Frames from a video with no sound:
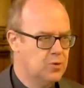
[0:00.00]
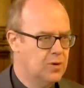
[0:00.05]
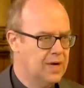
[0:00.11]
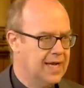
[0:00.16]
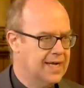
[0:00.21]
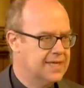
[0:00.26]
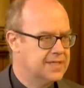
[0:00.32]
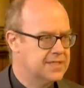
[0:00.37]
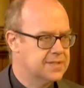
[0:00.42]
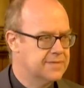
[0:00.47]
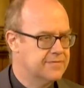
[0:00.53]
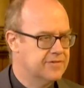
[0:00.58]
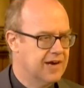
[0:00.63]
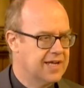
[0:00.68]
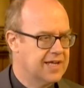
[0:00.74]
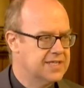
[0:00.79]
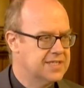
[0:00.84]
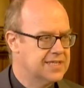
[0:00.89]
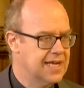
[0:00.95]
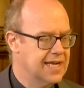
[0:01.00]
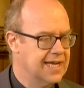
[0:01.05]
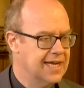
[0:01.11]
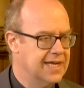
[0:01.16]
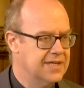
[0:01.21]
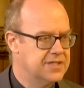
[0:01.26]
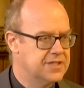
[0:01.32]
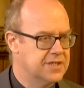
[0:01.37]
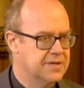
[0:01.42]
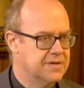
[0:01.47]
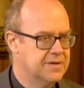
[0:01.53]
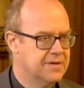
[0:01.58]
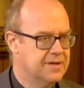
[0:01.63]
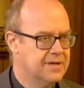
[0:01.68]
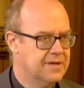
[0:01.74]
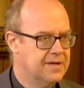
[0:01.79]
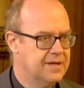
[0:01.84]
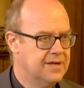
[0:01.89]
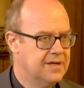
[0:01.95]
acts of reconciliation.
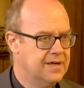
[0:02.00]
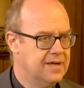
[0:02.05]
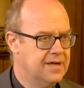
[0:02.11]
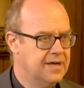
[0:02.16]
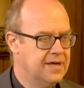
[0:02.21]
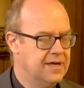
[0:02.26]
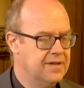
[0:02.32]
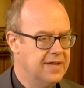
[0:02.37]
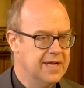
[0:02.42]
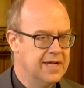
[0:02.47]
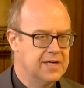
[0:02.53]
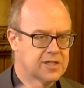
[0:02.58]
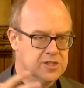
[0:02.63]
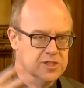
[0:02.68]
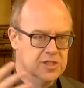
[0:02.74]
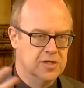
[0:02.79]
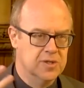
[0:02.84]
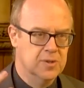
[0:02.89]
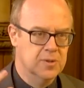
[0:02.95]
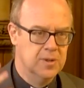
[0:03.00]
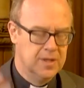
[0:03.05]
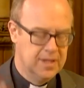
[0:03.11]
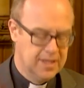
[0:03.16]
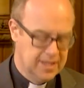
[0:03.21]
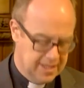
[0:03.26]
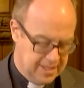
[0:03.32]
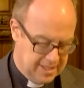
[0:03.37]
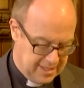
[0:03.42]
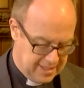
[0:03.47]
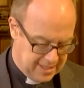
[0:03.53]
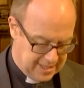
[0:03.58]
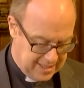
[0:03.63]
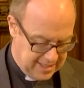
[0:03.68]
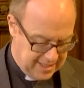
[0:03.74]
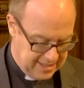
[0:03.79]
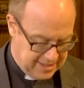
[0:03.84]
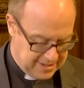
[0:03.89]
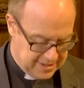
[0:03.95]
They grow
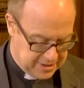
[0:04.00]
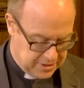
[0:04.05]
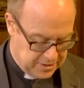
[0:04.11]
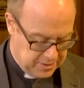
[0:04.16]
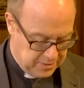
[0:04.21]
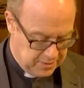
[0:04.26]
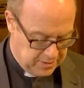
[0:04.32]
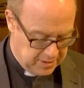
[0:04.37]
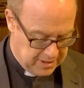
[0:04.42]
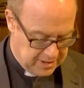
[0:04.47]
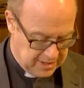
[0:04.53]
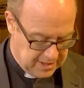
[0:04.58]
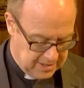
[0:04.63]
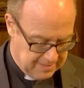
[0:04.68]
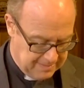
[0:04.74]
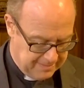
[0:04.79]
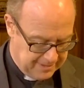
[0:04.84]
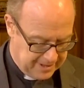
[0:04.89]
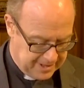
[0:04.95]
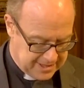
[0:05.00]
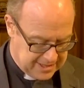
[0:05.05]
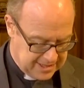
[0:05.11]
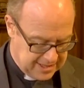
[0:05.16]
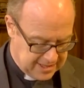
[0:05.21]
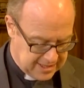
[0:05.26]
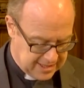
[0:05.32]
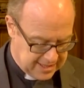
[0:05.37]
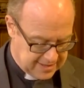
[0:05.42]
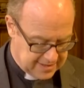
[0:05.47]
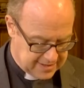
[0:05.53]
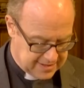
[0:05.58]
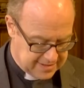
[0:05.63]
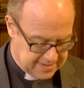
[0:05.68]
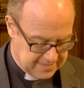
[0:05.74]
into mighty things.